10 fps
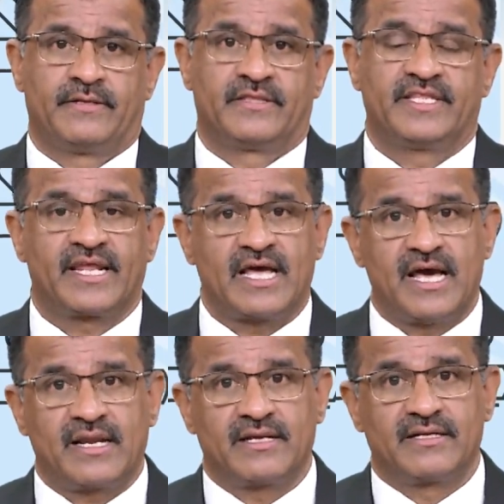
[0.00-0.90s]
There
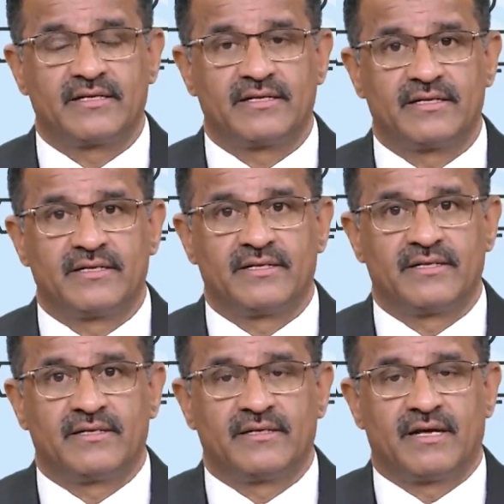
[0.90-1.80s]
are
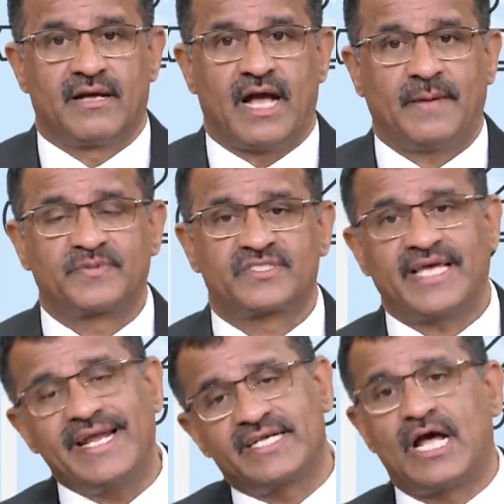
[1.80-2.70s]

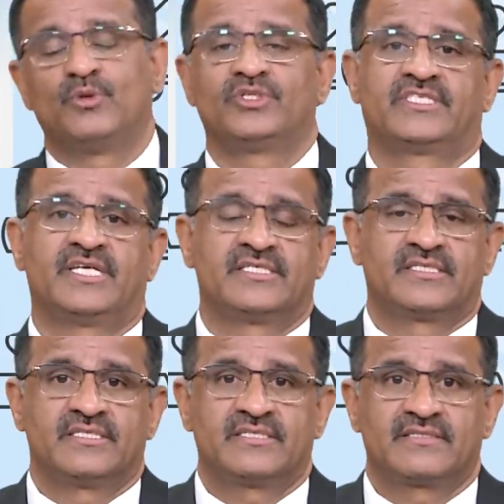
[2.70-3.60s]
upside down
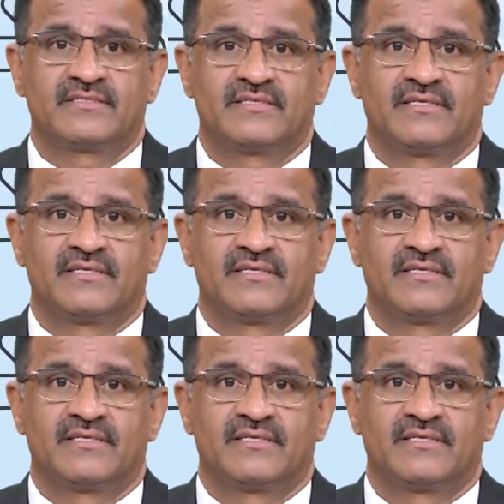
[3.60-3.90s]
changes